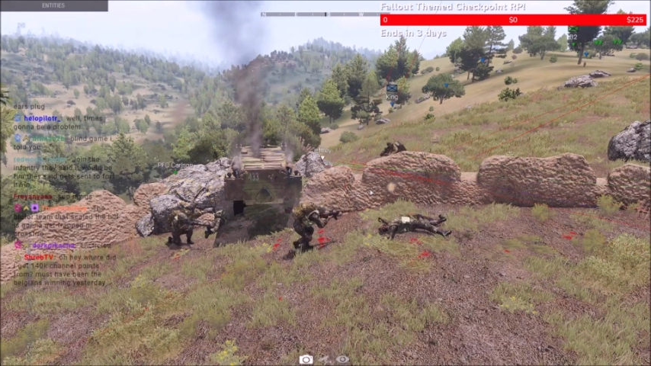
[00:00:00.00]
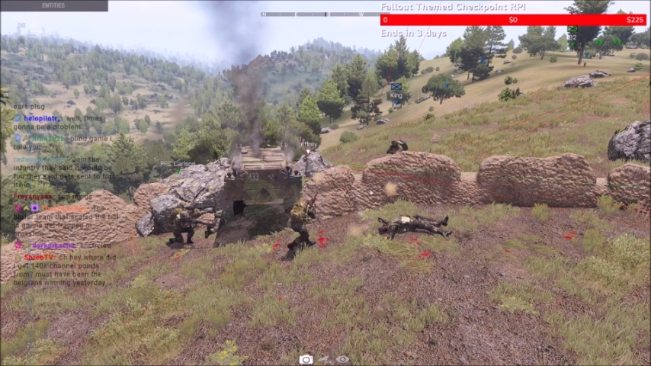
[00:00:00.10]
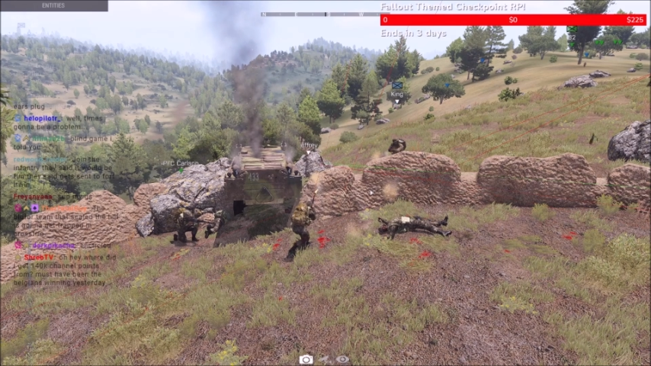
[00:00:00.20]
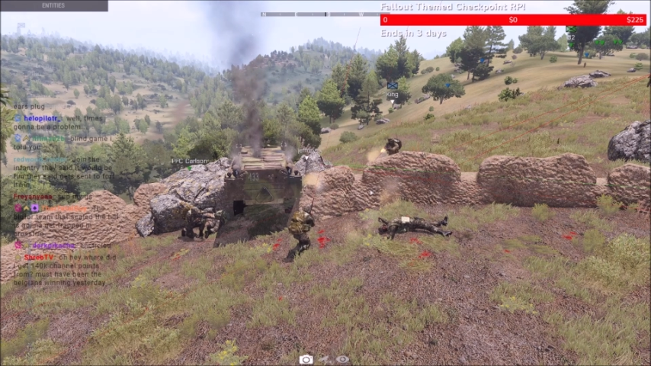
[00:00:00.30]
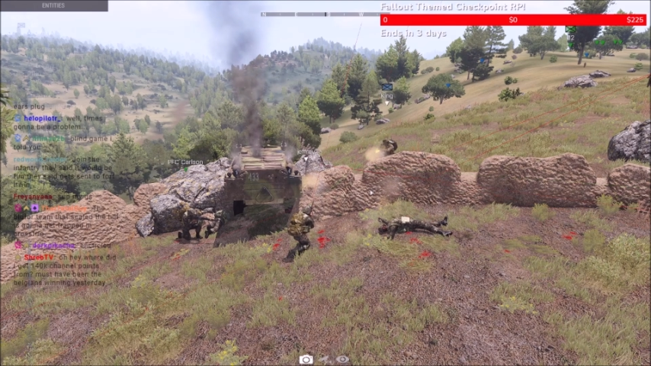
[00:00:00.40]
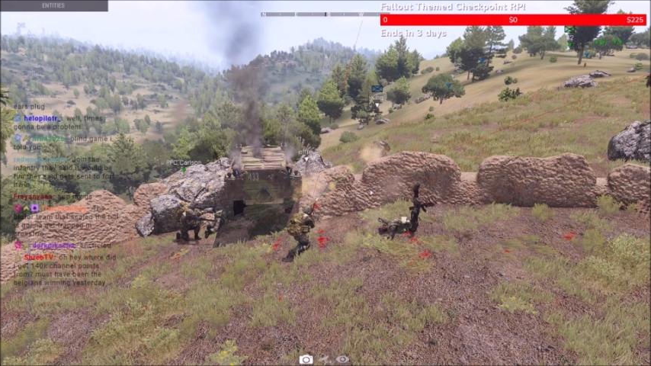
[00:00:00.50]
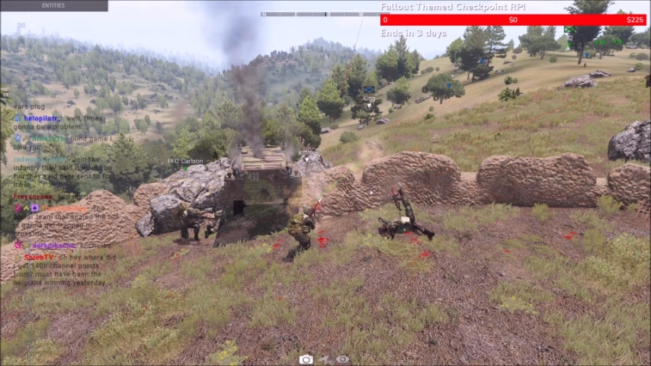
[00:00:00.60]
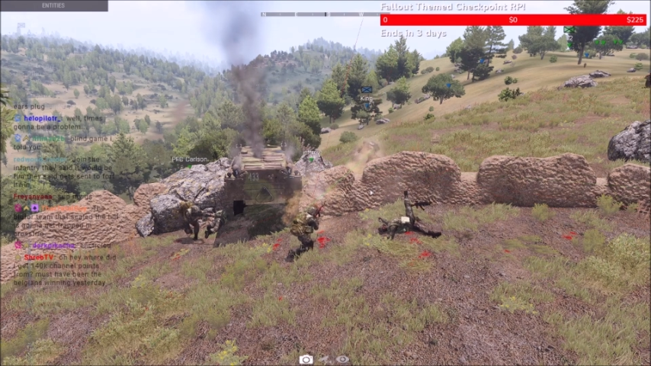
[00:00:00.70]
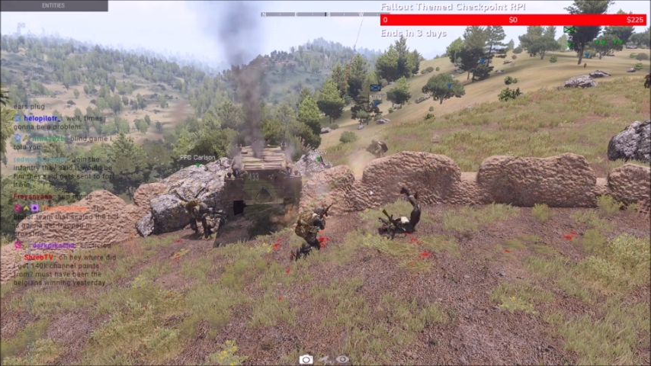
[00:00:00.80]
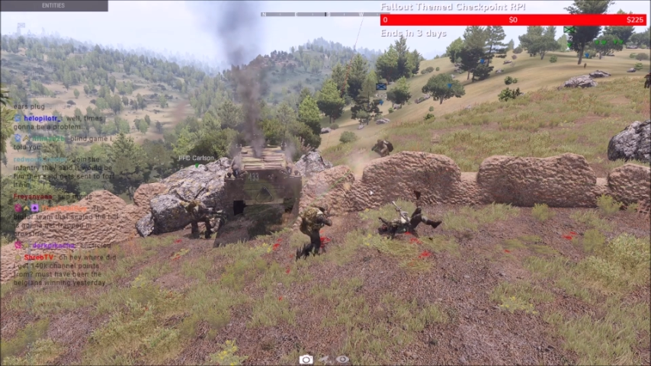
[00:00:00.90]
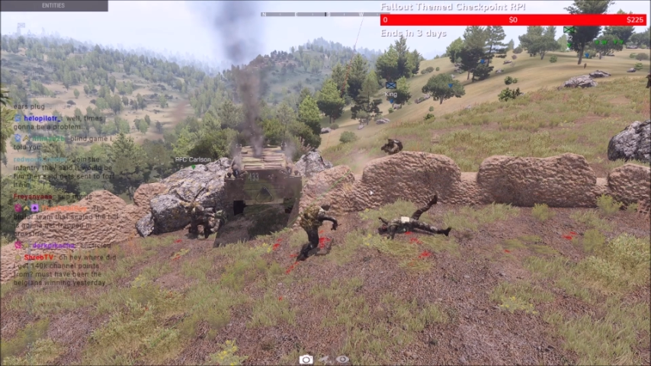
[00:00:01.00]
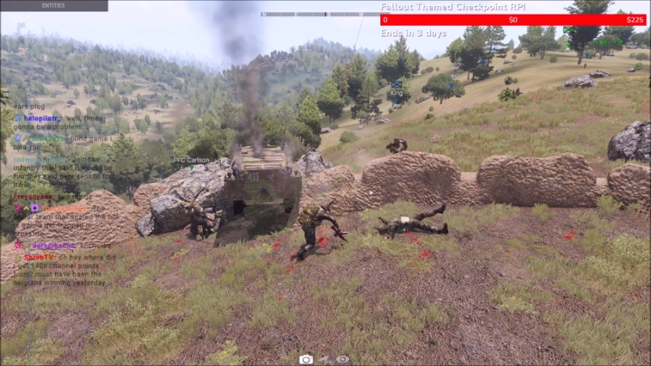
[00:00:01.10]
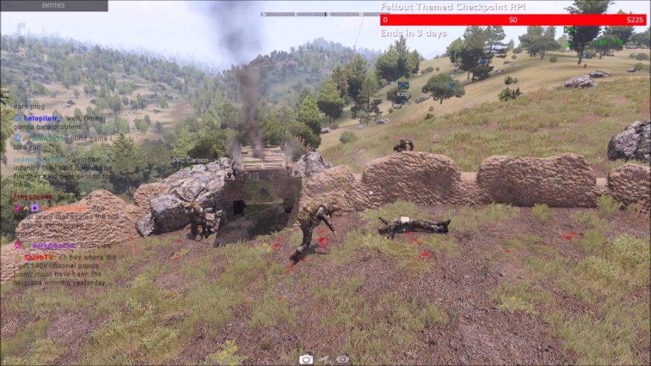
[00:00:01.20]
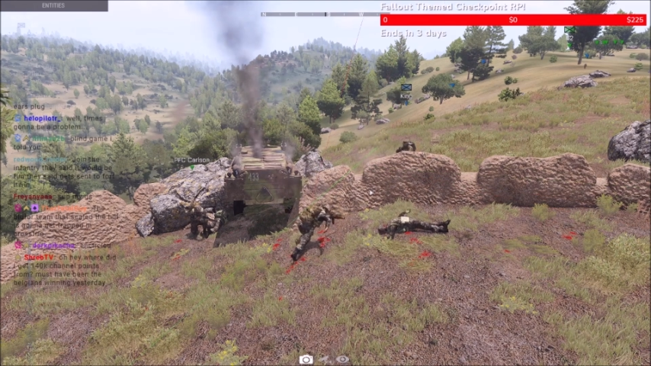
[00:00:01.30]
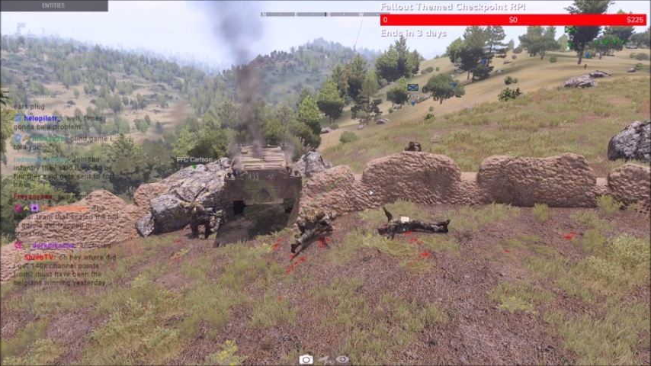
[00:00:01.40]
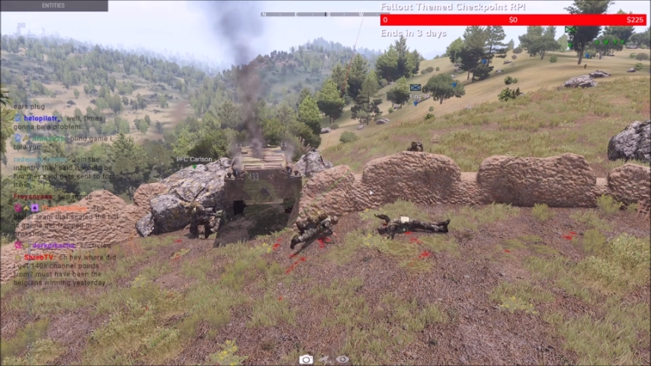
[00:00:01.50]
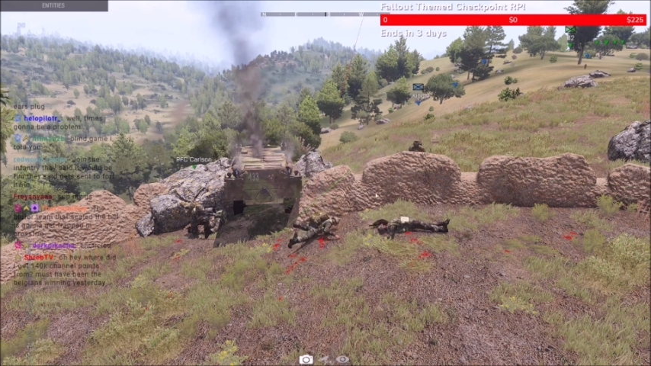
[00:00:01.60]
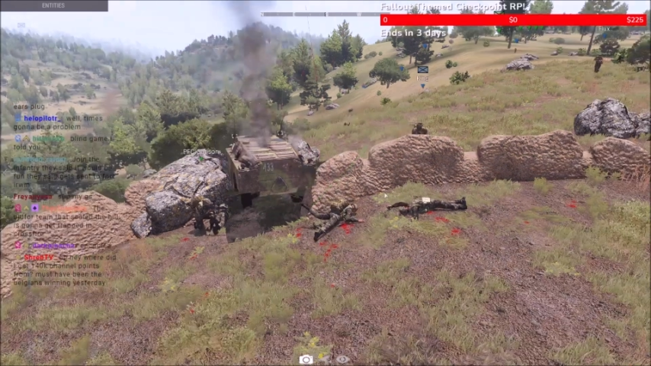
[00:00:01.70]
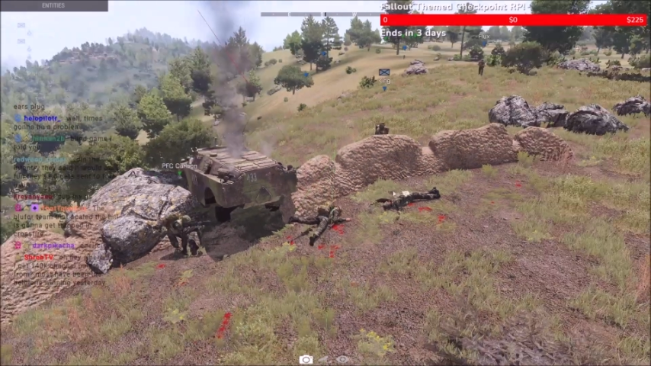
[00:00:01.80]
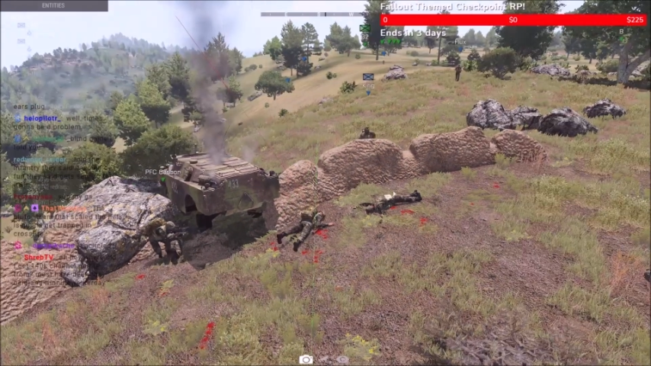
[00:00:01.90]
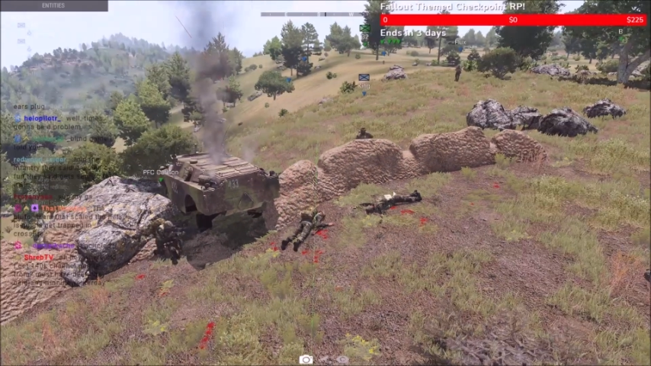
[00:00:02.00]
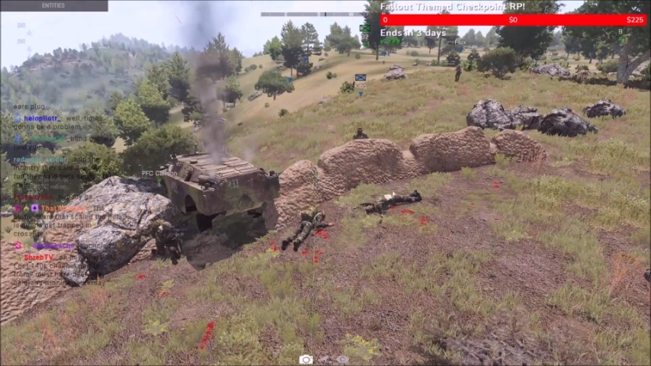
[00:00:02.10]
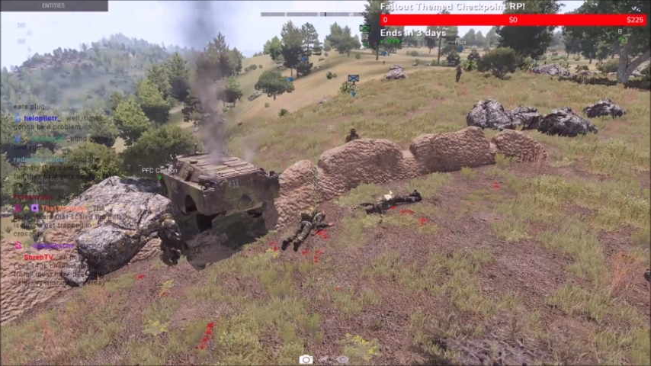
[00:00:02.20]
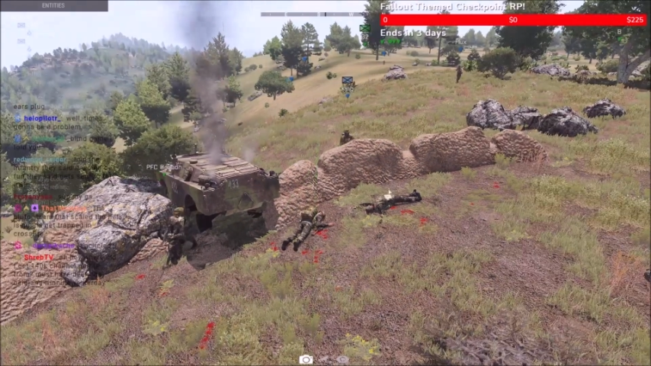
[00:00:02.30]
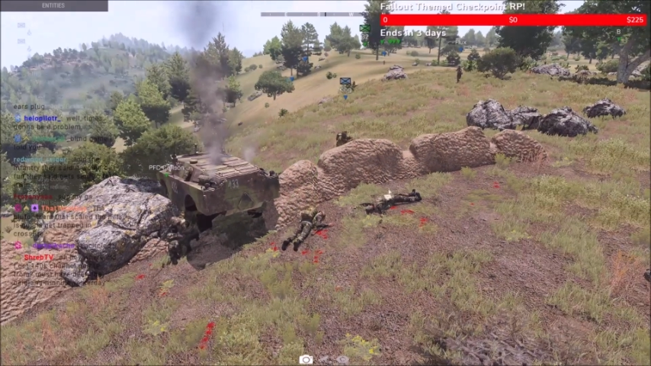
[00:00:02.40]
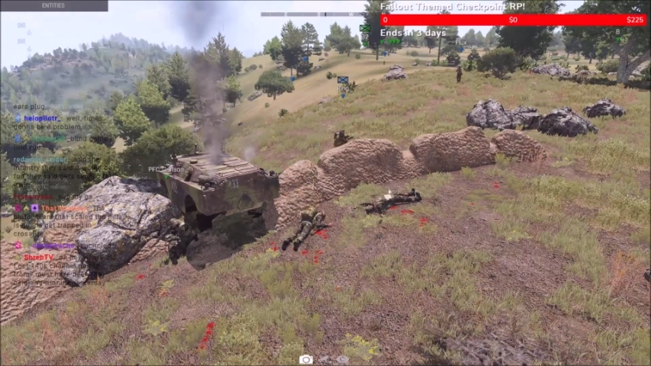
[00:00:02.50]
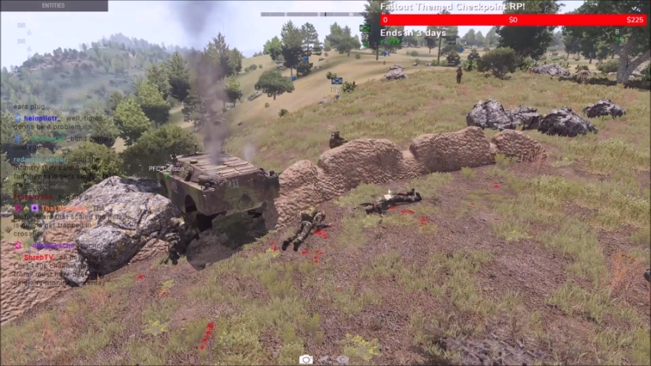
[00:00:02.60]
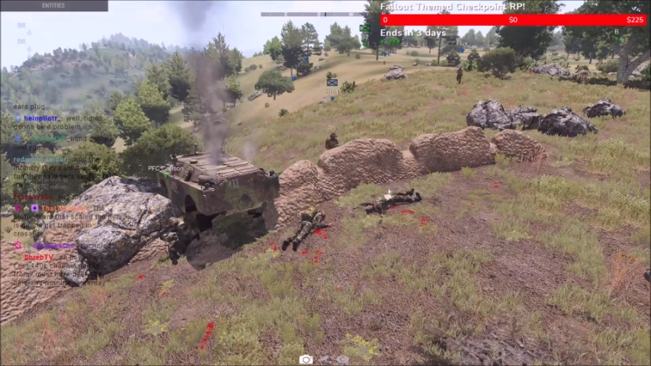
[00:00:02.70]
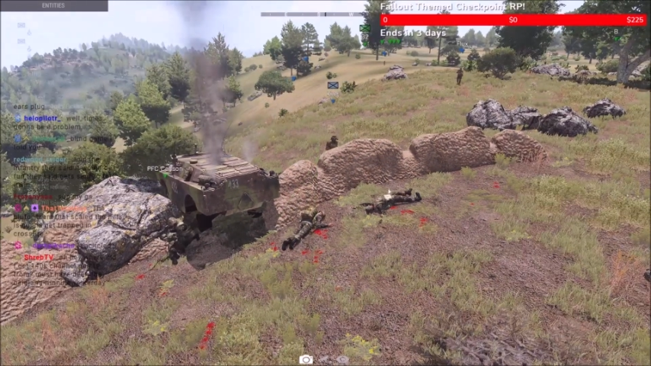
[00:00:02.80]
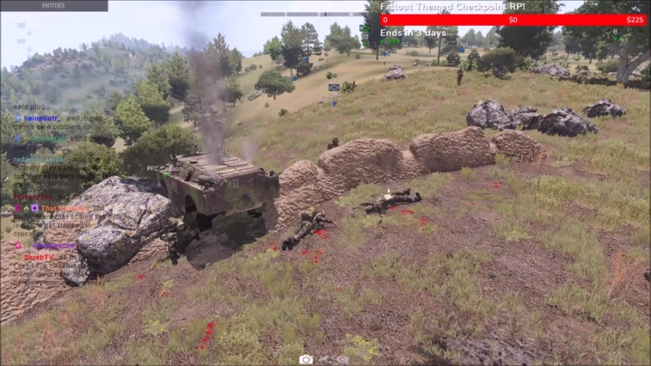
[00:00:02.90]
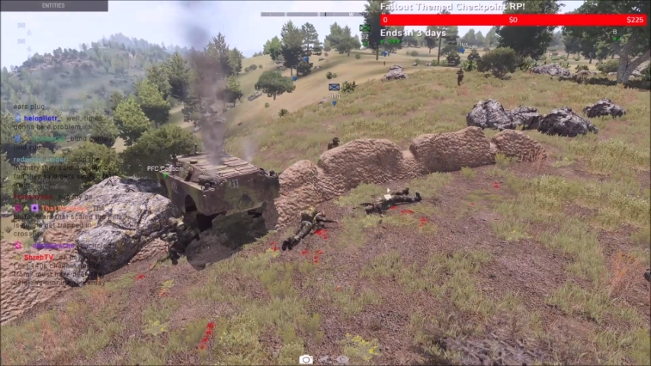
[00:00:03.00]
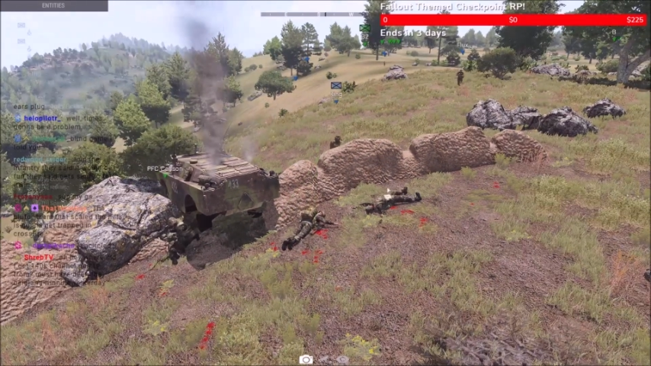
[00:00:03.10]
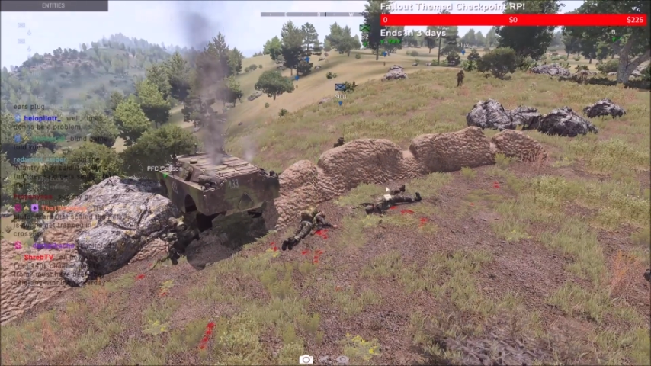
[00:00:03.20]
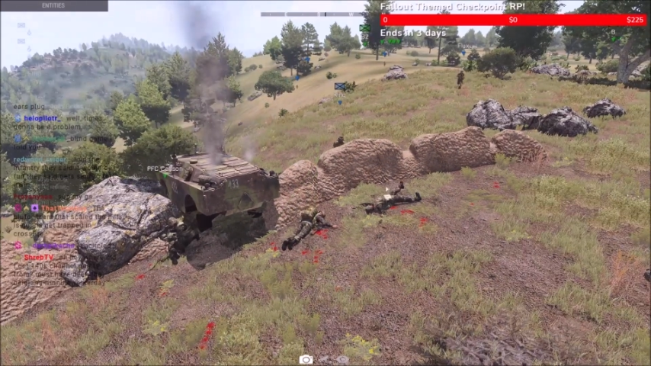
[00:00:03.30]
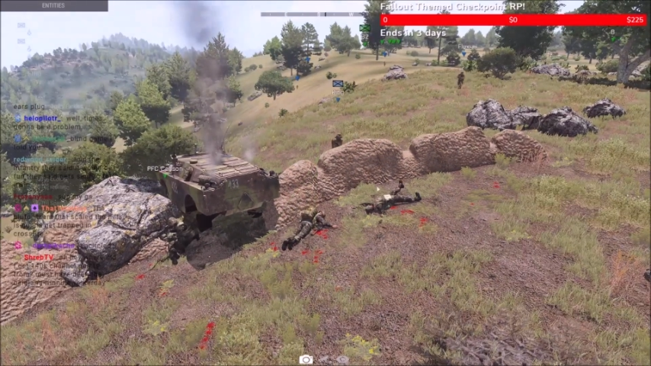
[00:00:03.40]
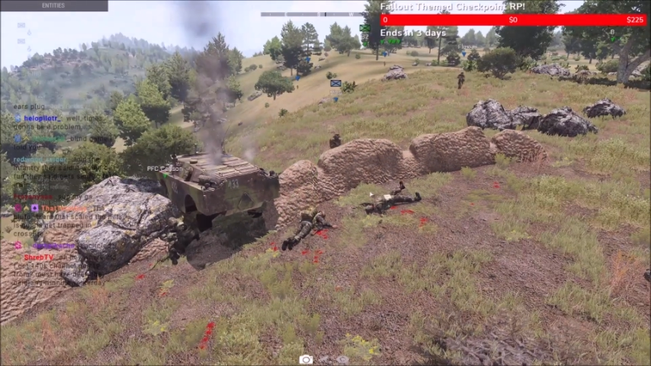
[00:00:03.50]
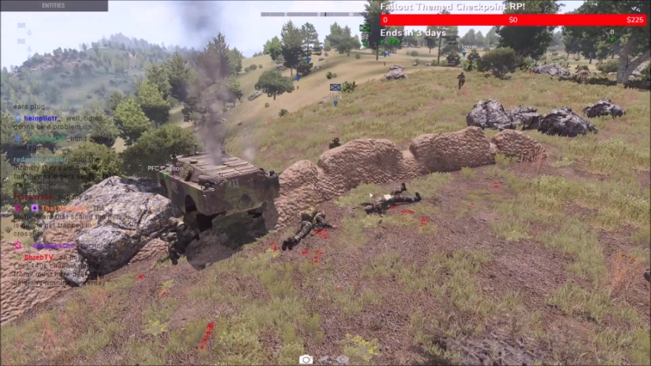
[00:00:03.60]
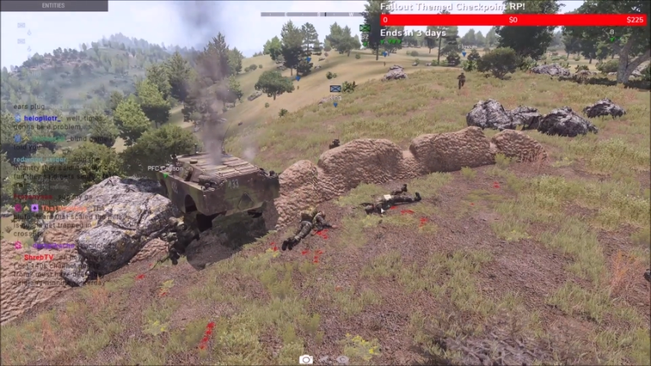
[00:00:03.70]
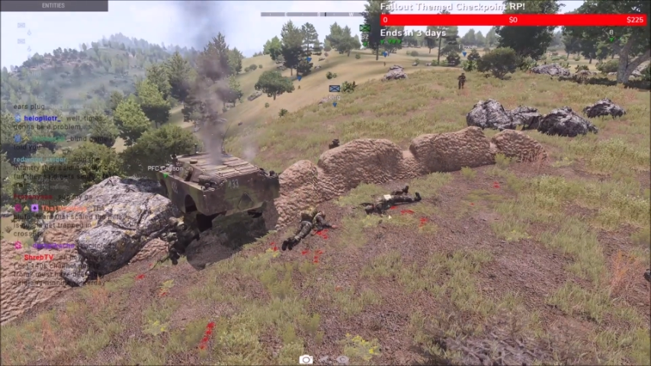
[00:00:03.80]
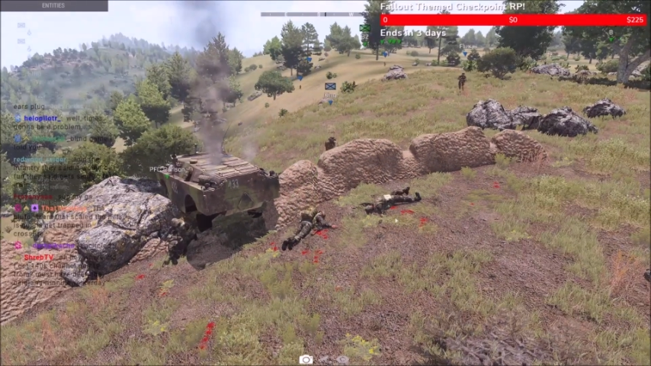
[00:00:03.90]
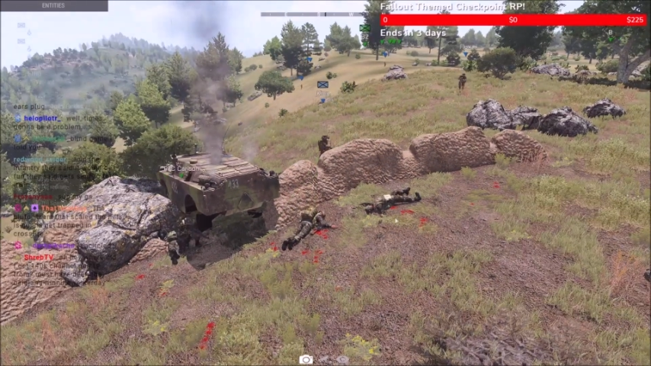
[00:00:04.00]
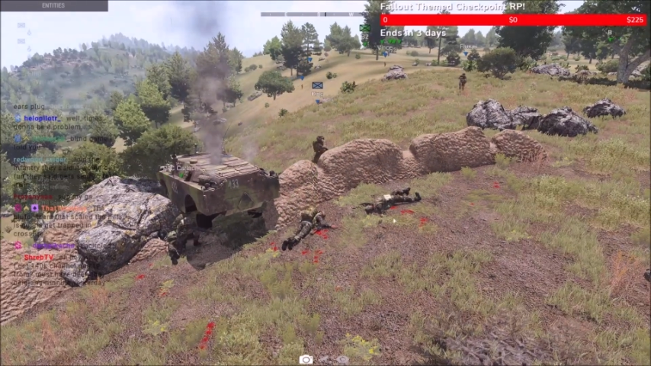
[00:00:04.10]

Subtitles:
Nobody's mouth can be seen.